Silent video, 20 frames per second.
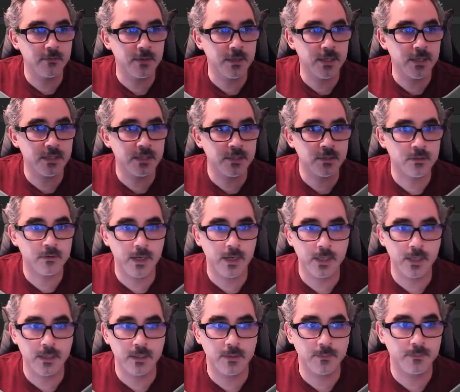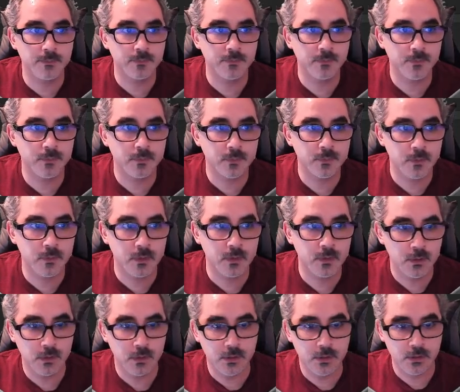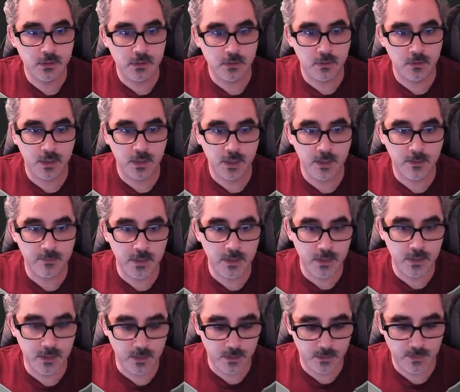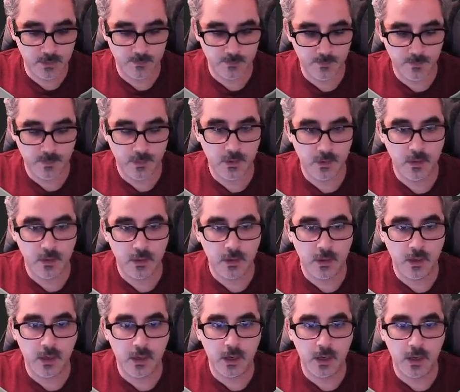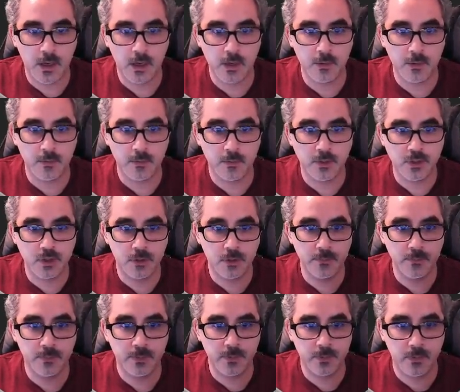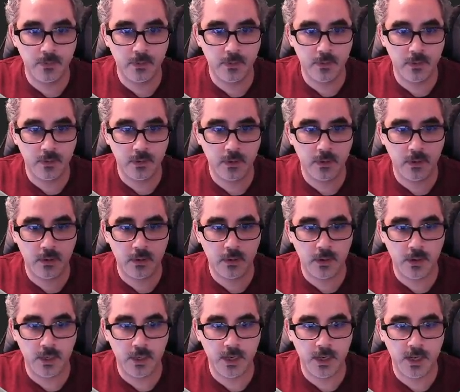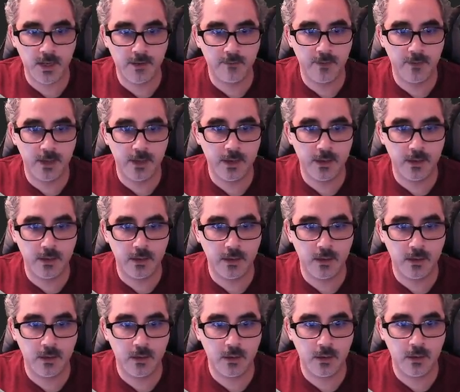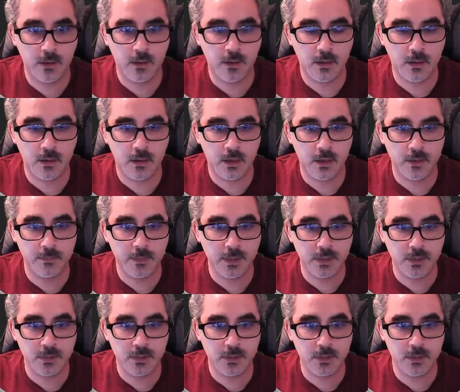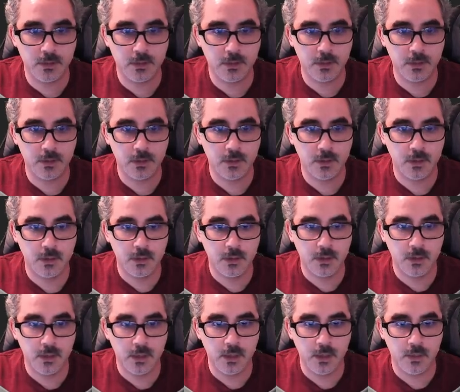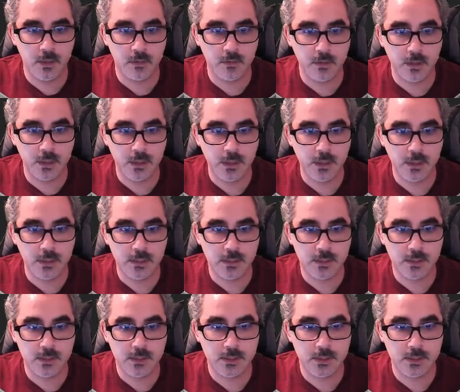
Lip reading: try it. So I'm here. I jump, and I have that animation. Now it's